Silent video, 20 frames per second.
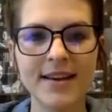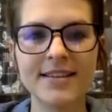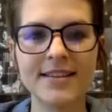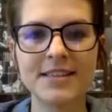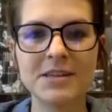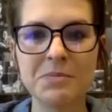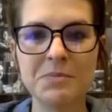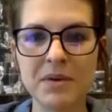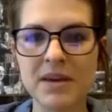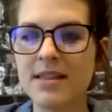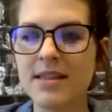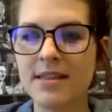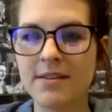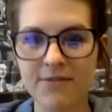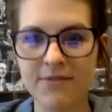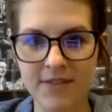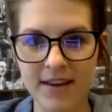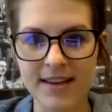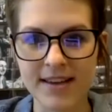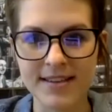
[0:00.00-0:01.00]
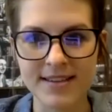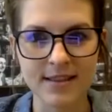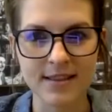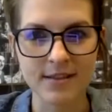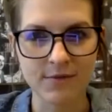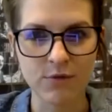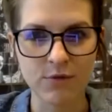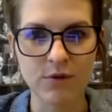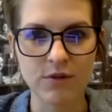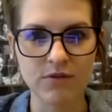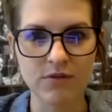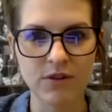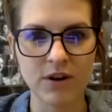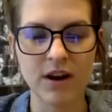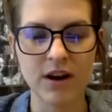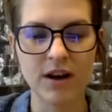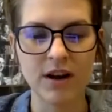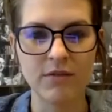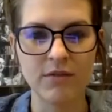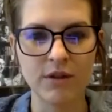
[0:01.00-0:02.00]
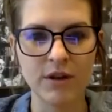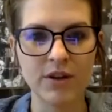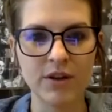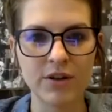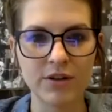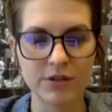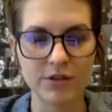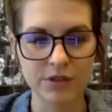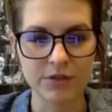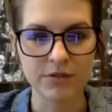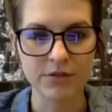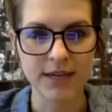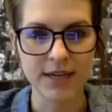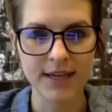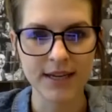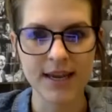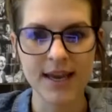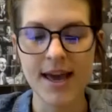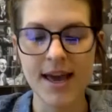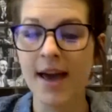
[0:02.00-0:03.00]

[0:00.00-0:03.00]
to be the face in the forefront of what you're doing.